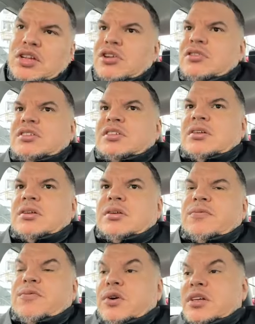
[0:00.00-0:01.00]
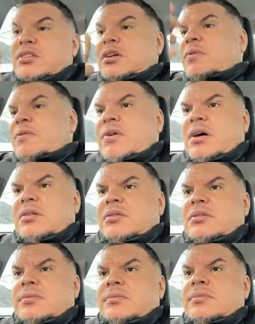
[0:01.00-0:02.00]
literacy for yourself and for
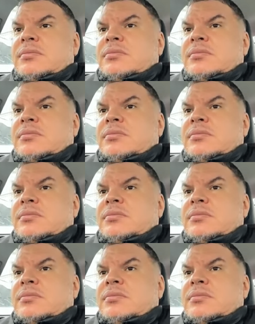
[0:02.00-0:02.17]
others.